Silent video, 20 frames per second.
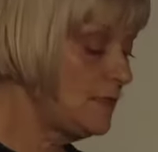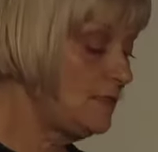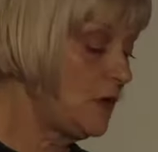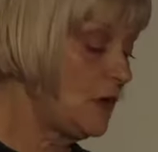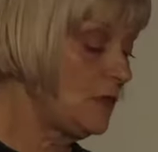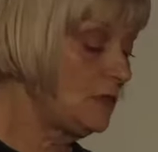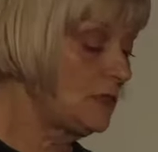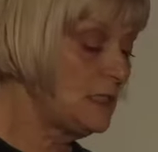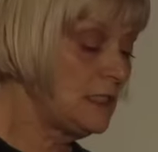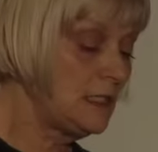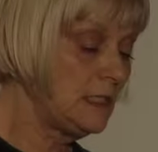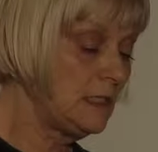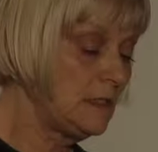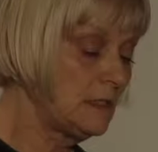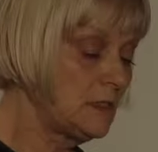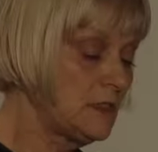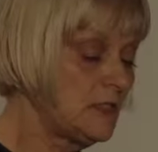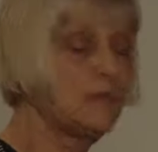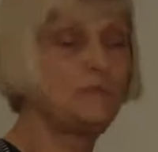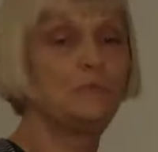of
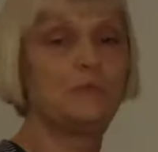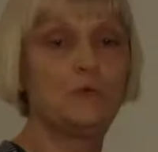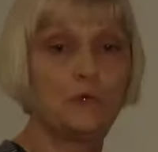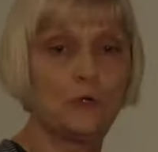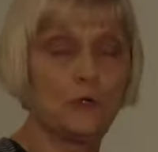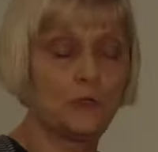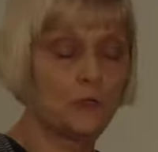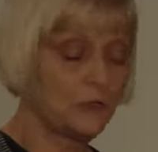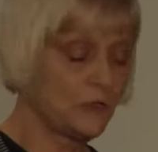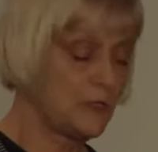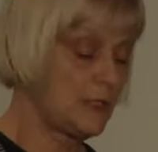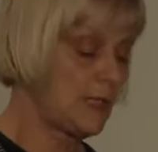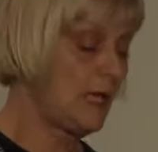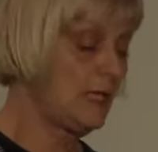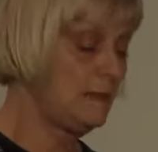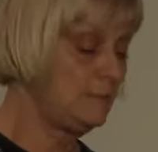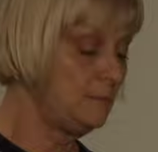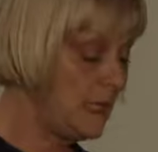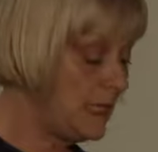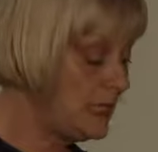volunteers, supporters,
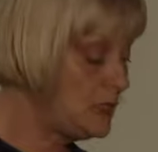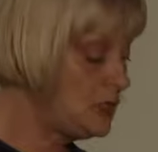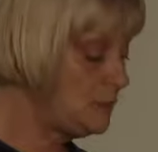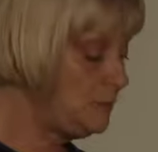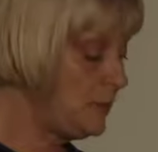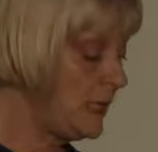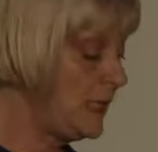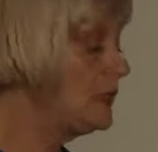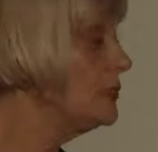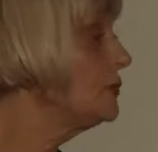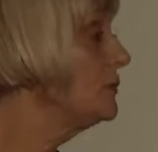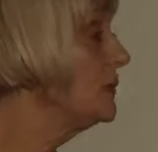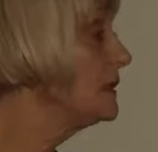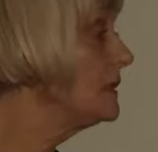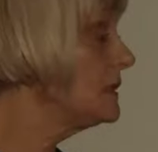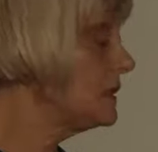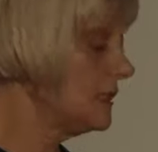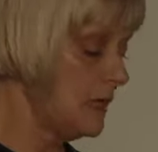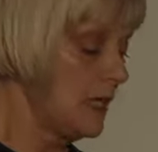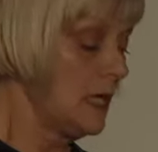and major
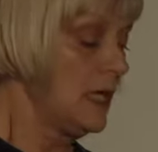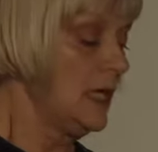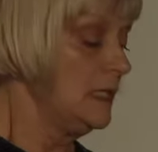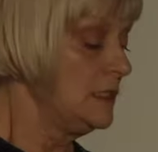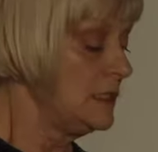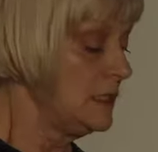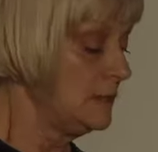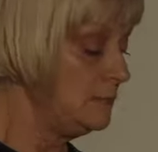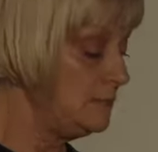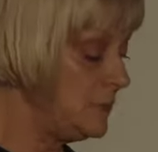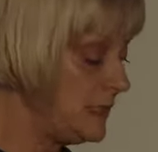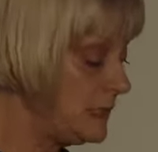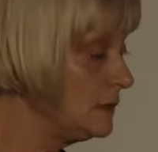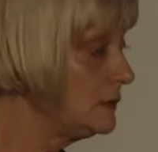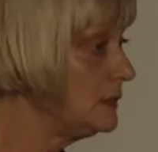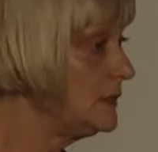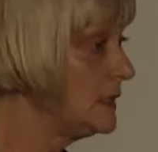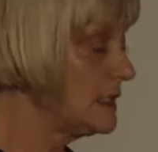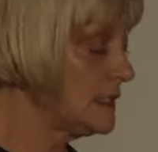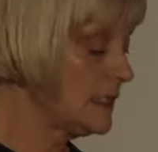patrons to
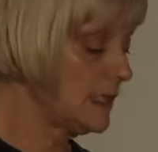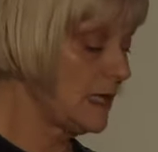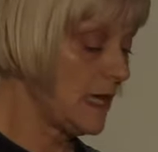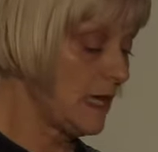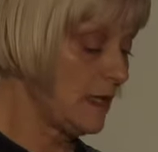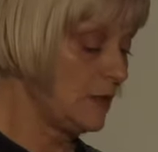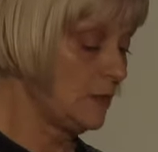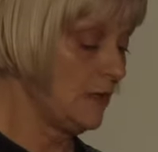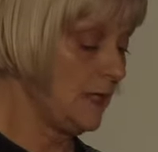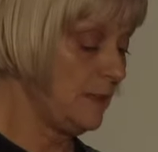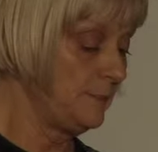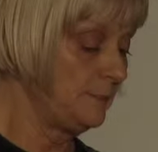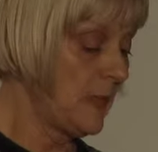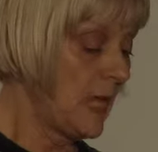build this gallery,